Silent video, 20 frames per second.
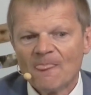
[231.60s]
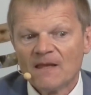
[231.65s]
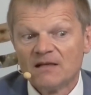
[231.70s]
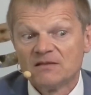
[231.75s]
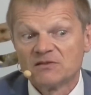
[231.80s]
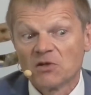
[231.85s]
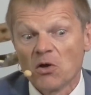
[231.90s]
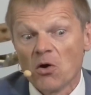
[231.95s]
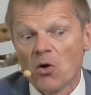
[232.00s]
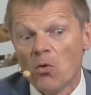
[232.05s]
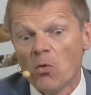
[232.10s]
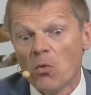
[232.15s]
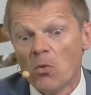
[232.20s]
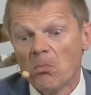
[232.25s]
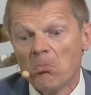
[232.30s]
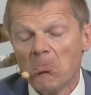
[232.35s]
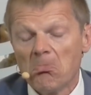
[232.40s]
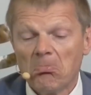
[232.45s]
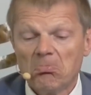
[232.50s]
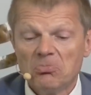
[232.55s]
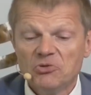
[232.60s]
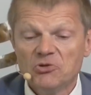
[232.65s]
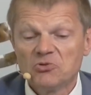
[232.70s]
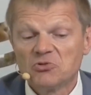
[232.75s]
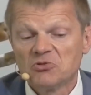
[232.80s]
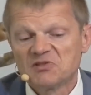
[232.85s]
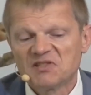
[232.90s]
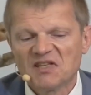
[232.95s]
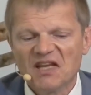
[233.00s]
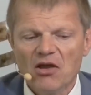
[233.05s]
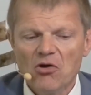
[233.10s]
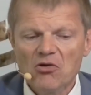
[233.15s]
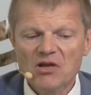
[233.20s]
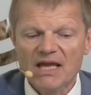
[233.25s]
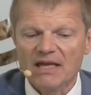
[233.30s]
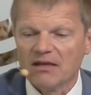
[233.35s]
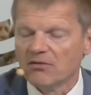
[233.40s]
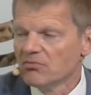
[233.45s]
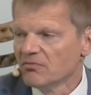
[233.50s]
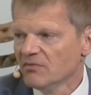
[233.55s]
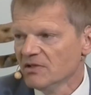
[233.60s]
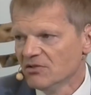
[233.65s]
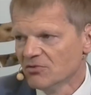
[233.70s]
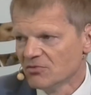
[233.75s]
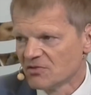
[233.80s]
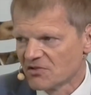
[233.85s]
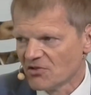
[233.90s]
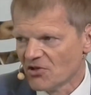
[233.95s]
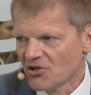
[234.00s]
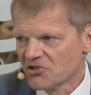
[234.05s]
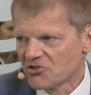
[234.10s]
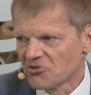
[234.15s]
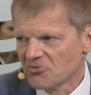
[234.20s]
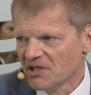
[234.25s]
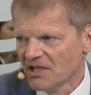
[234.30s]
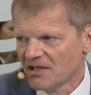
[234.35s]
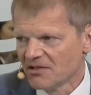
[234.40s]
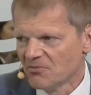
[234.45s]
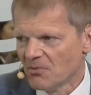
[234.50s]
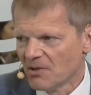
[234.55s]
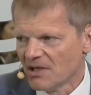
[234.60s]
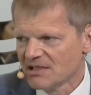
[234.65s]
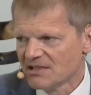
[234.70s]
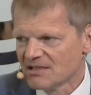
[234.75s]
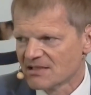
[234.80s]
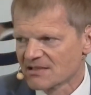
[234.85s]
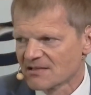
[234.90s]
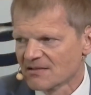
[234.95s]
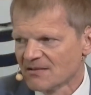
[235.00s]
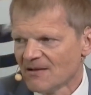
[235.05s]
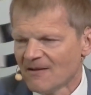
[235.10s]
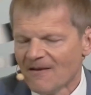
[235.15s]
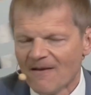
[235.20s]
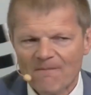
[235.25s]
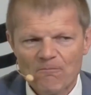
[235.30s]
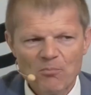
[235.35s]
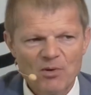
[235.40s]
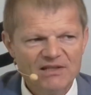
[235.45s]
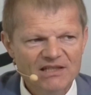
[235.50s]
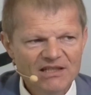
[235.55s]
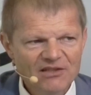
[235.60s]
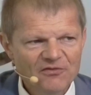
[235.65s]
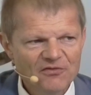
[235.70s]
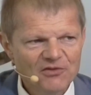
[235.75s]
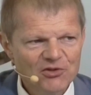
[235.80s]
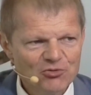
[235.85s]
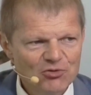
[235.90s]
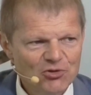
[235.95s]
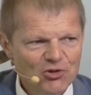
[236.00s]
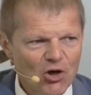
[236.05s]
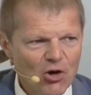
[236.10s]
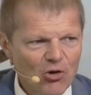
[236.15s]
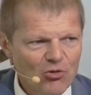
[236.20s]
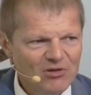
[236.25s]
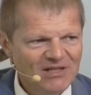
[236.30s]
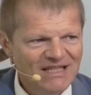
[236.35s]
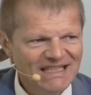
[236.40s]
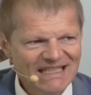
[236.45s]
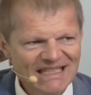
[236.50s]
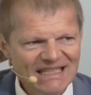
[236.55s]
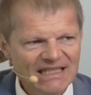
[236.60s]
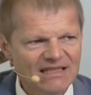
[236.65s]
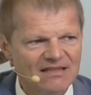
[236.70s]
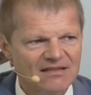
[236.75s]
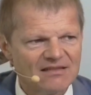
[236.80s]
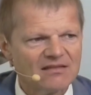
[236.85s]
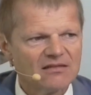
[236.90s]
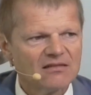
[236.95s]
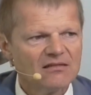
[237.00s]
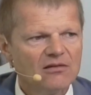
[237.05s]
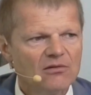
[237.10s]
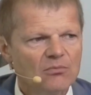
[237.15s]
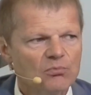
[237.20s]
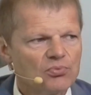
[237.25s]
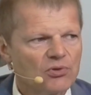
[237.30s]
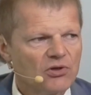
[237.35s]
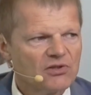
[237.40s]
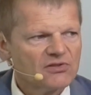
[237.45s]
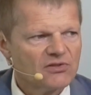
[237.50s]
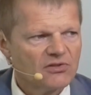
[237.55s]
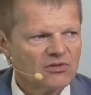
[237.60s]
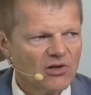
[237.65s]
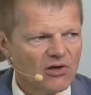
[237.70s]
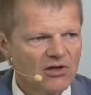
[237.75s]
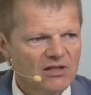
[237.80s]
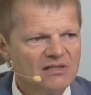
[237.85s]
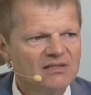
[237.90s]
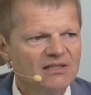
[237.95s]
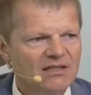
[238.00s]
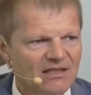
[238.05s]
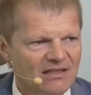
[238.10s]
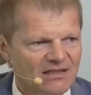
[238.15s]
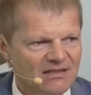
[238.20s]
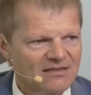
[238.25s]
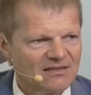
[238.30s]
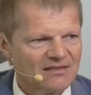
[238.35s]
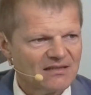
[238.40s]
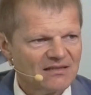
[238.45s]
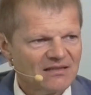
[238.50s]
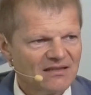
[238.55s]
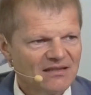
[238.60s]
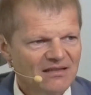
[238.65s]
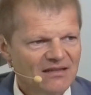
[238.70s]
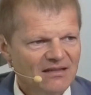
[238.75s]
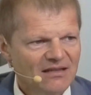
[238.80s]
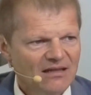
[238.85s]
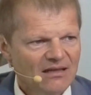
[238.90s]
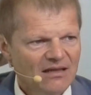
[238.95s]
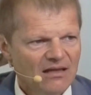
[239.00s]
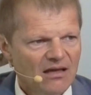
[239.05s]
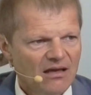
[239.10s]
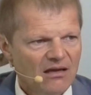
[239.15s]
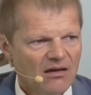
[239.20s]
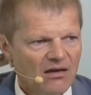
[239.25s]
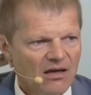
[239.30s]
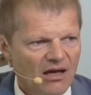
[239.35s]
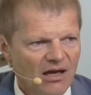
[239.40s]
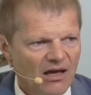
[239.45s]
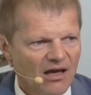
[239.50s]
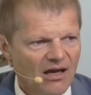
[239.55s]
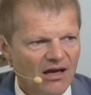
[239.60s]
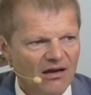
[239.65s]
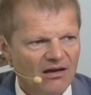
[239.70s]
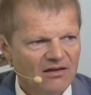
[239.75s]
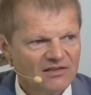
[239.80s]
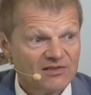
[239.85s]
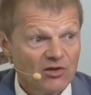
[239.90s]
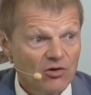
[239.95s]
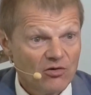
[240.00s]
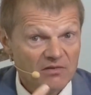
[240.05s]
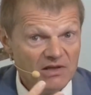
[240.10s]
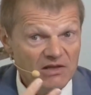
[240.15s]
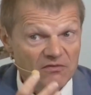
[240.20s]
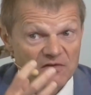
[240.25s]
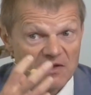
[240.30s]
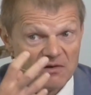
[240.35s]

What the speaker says: So you could say, okay, we do surgery at once, but if you don't need prosthodontics, so if